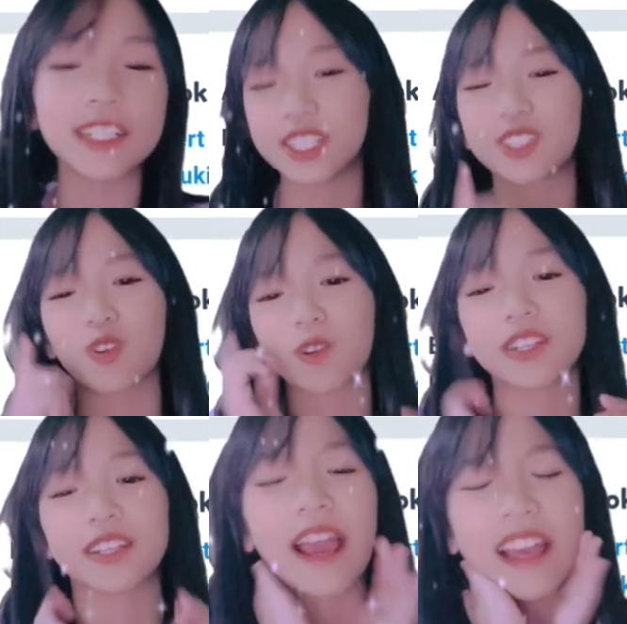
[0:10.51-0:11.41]
a
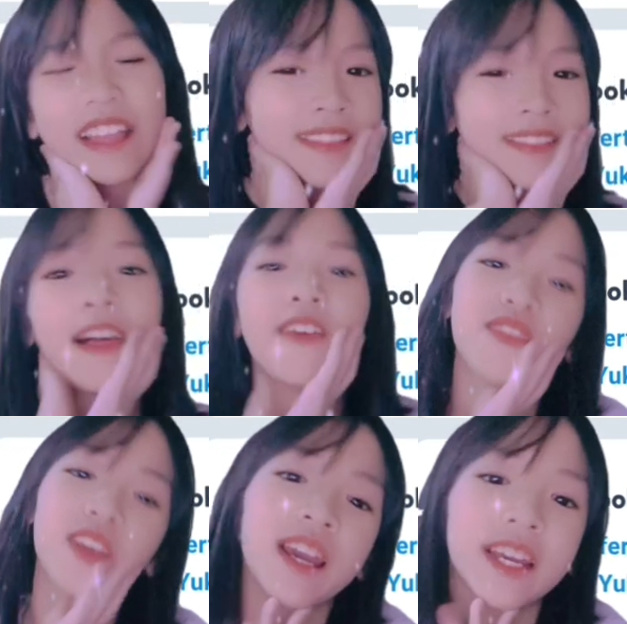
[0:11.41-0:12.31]
story that I love.
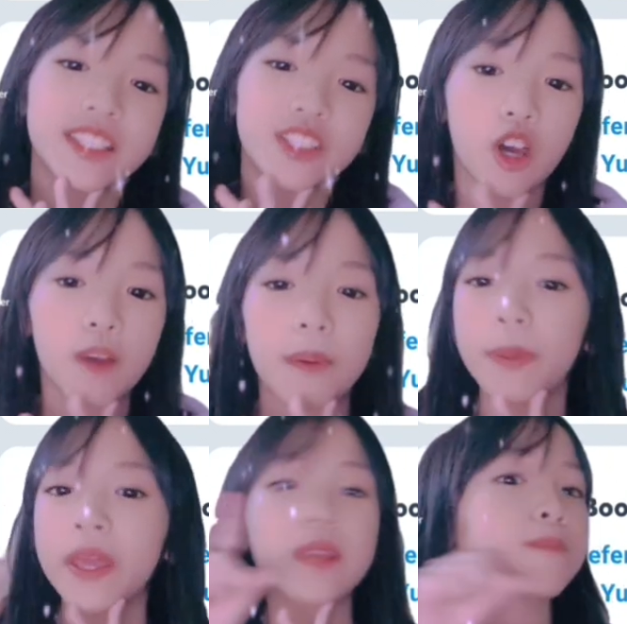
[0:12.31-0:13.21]
It's all
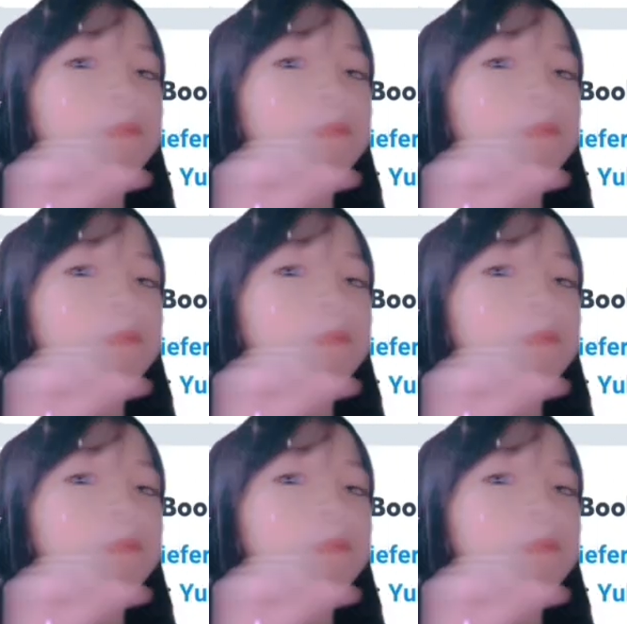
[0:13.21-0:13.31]
about pink,